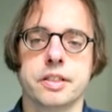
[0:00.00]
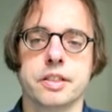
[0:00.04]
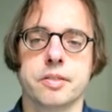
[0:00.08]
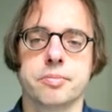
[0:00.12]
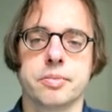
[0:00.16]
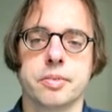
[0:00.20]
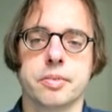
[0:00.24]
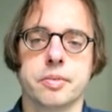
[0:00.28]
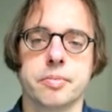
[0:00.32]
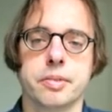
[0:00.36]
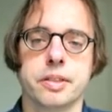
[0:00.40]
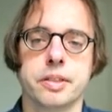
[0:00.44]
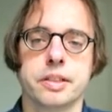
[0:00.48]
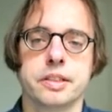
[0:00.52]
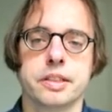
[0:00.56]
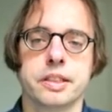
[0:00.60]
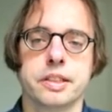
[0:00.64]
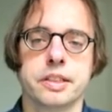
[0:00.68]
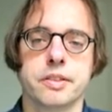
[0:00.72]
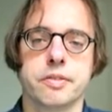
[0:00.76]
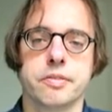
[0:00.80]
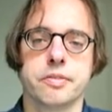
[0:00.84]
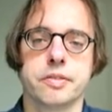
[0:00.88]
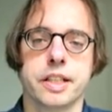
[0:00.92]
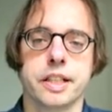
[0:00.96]
probability
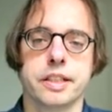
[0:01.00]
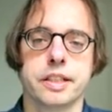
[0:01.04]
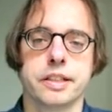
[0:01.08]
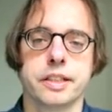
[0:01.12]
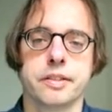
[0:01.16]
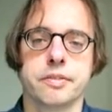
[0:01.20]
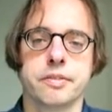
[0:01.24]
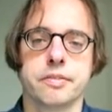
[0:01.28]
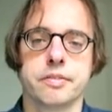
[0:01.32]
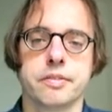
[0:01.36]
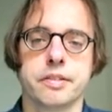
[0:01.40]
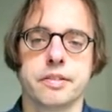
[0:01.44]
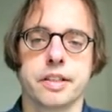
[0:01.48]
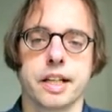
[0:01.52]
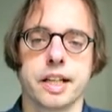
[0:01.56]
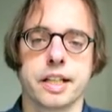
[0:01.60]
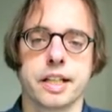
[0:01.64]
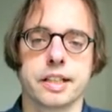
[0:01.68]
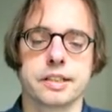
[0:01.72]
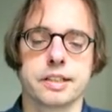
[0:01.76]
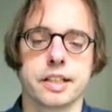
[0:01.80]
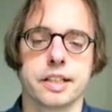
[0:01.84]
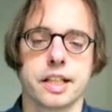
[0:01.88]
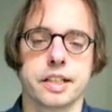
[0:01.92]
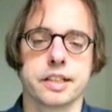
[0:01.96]
of k given
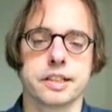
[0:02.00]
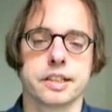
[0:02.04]
xi.